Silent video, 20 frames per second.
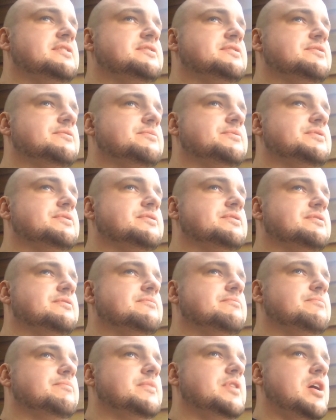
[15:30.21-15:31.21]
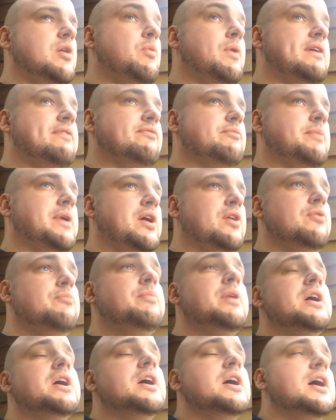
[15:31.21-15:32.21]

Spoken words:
as I was away from home.